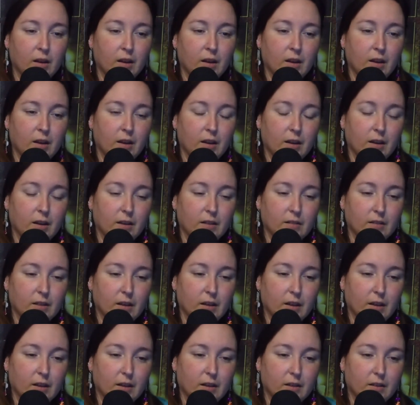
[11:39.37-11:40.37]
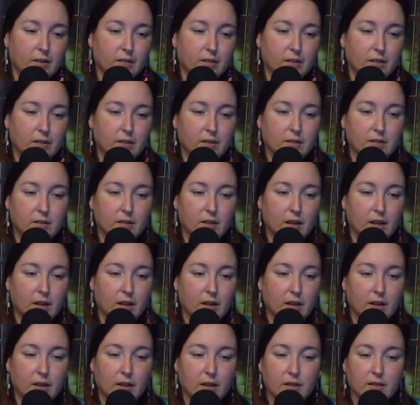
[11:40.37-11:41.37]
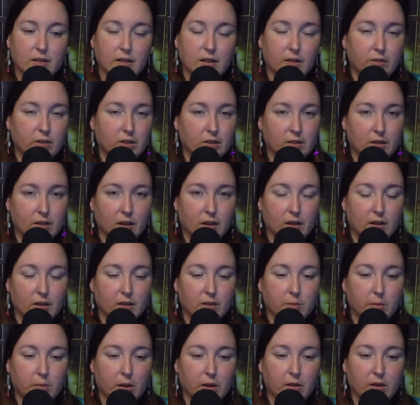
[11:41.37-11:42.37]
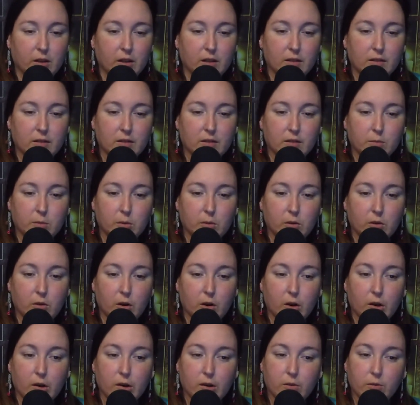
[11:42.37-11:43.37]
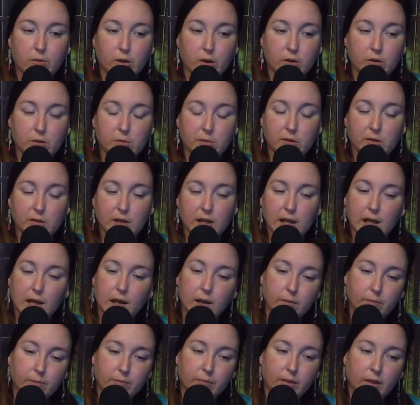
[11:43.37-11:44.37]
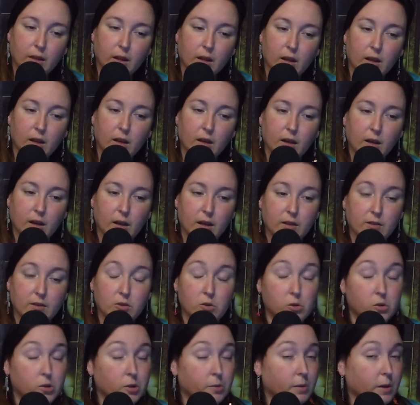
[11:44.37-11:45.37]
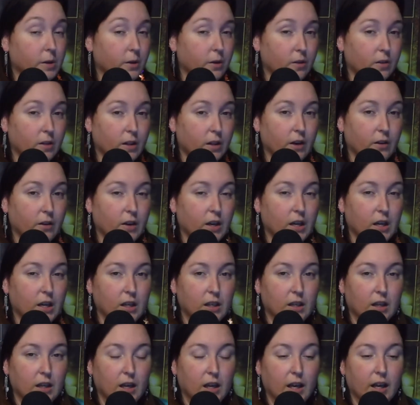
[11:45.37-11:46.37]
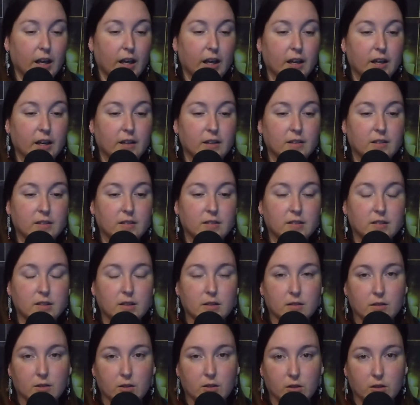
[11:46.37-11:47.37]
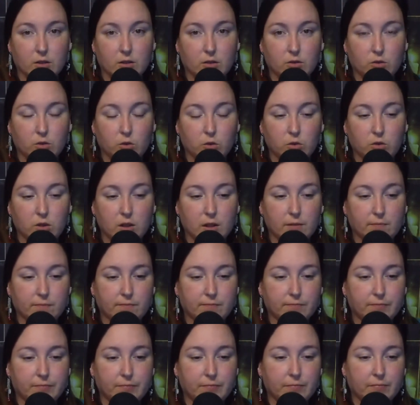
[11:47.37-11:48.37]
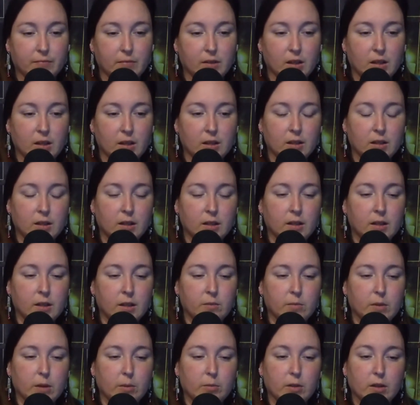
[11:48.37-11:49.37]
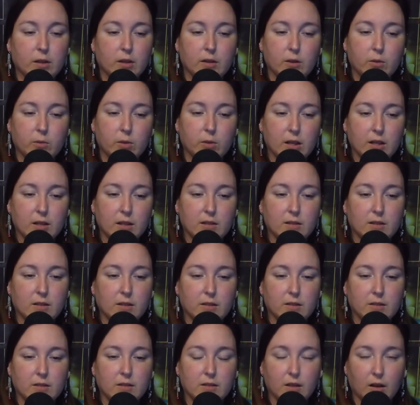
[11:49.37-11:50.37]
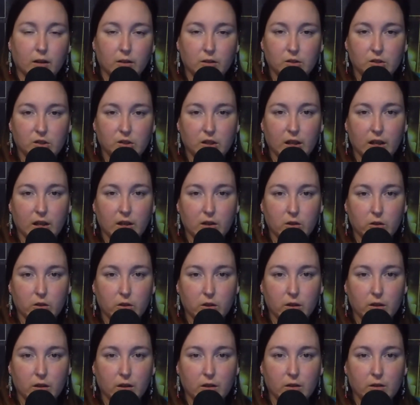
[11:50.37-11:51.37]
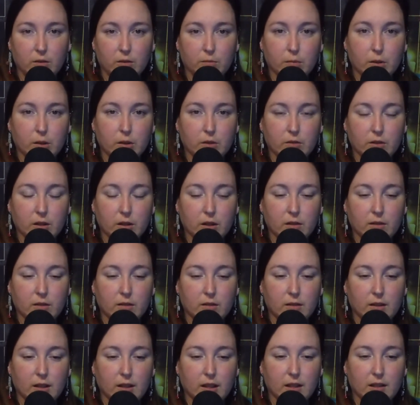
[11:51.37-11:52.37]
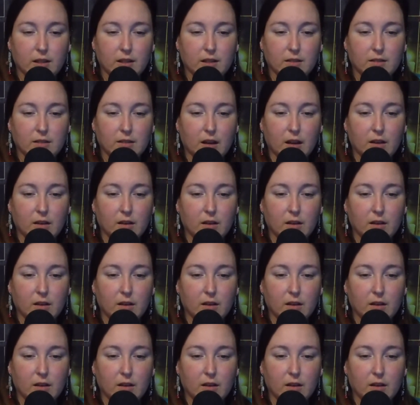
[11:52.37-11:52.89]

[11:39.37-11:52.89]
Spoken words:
He said the slaying devastated his parents, Bernard and Rosemary, his older brother Larry, and sister Susan. "My brother was such a good person," Andy said.